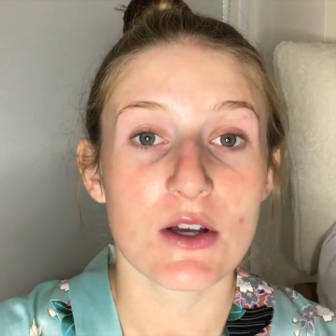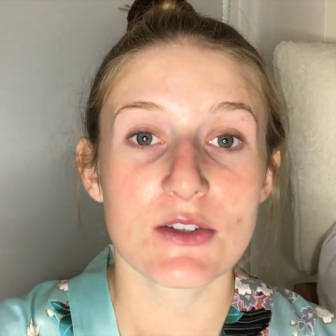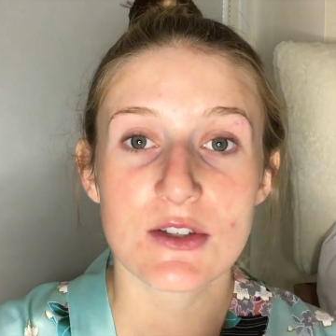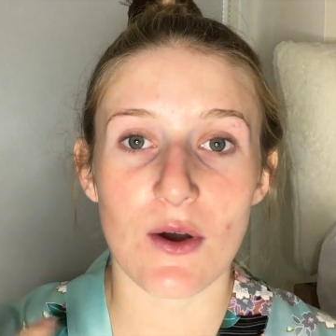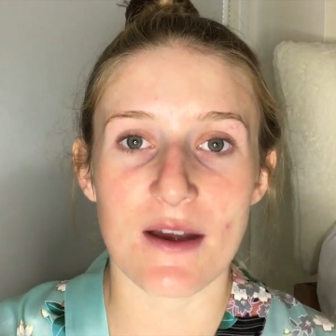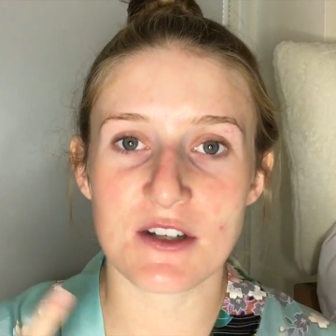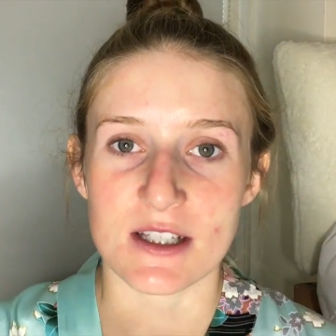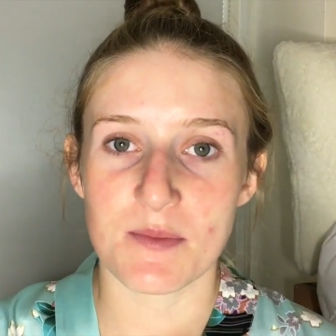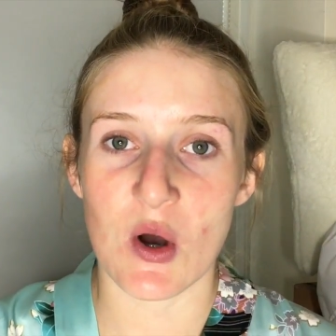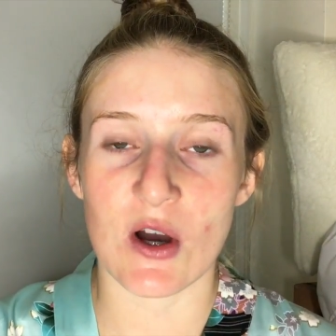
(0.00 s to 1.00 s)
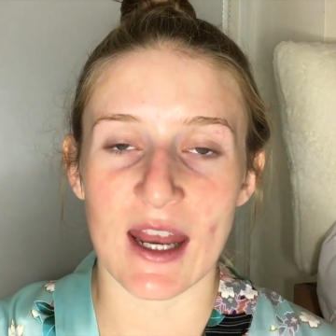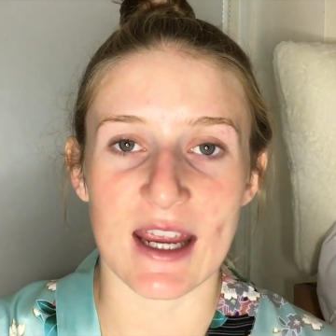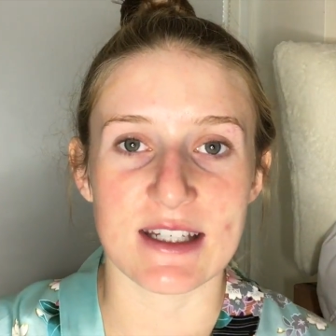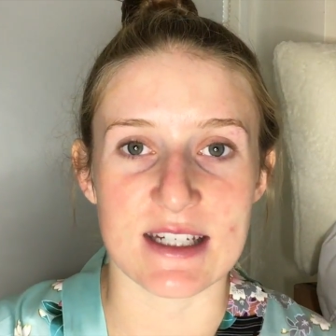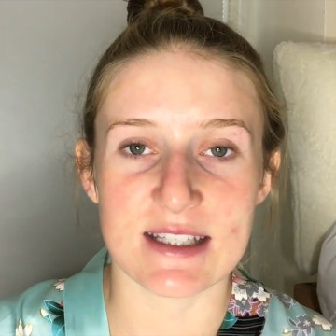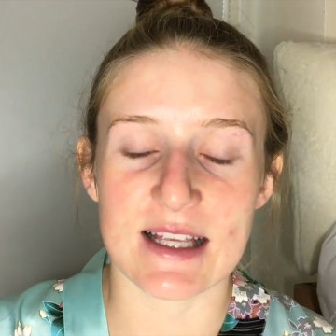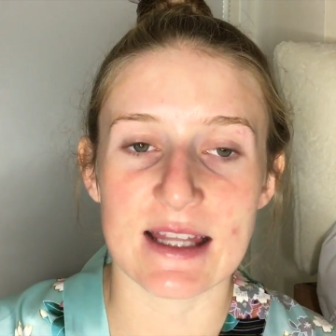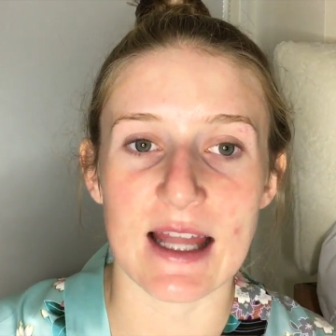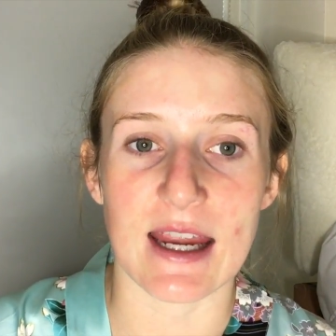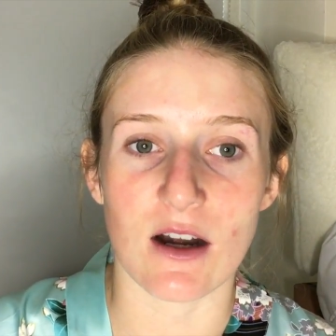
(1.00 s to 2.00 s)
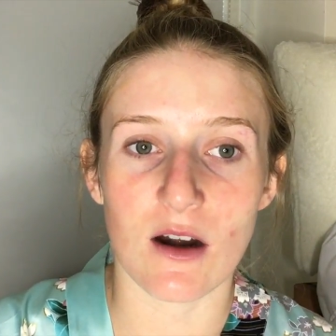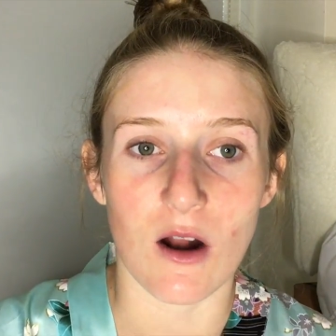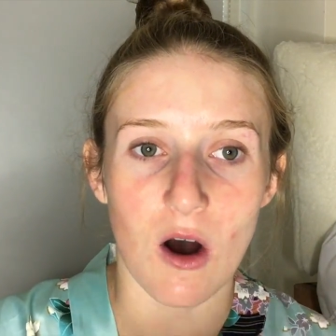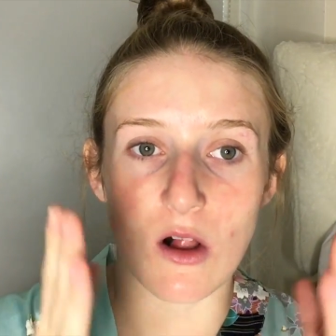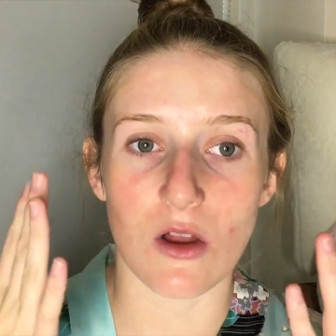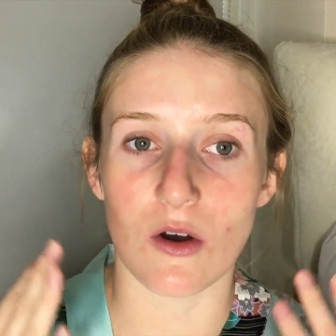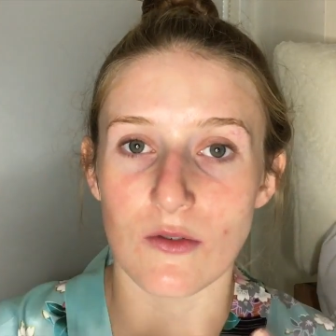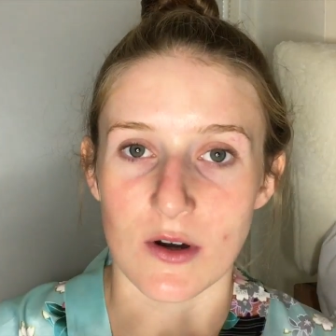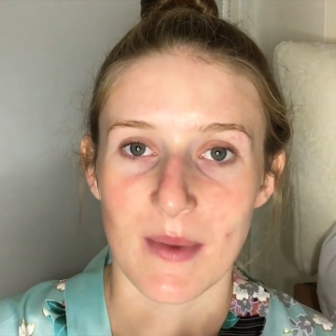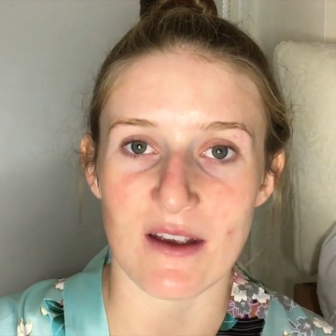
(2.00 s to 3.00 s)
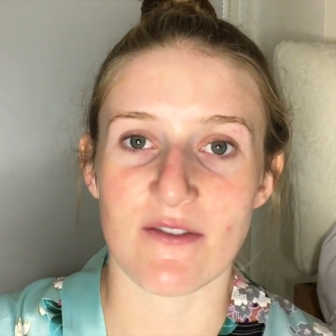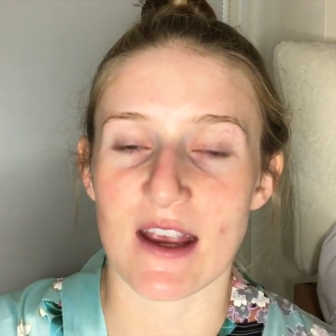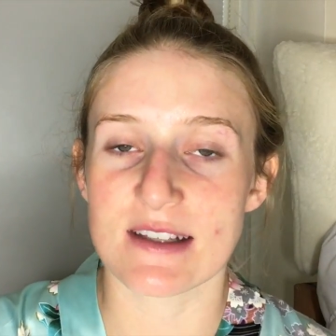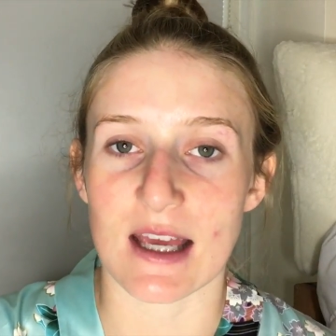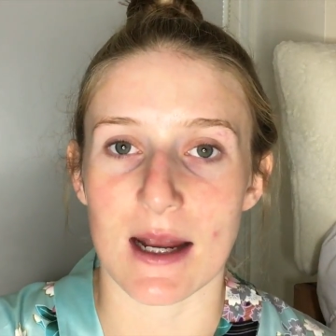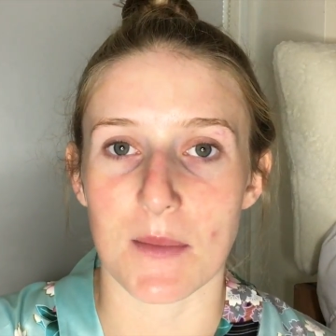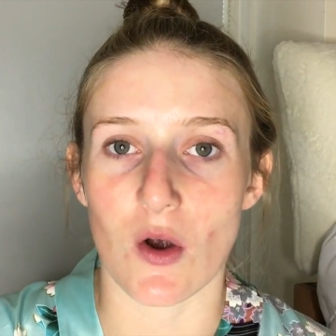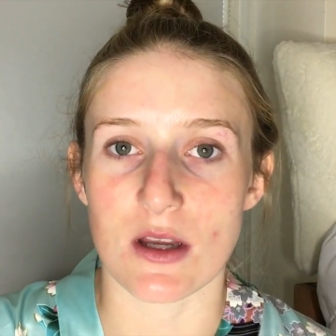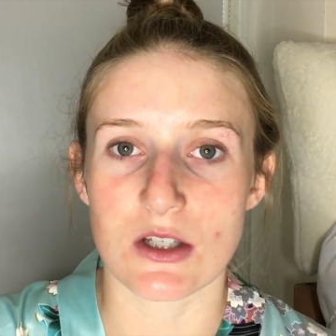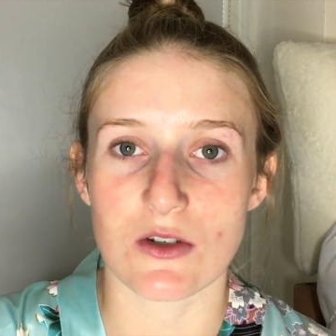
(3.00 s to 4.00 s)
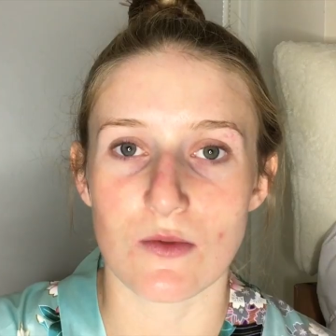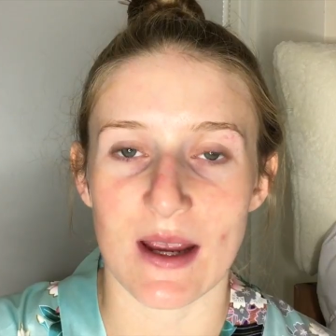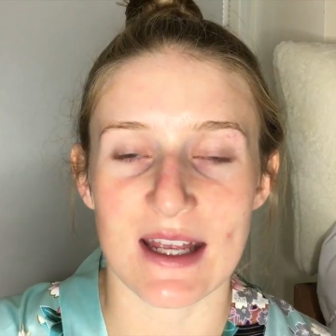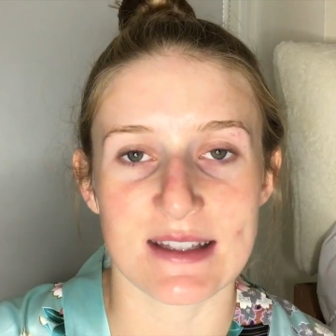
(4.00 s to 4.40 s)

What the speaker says: So I've just put a decent layer all over my face, and I'm going to wait.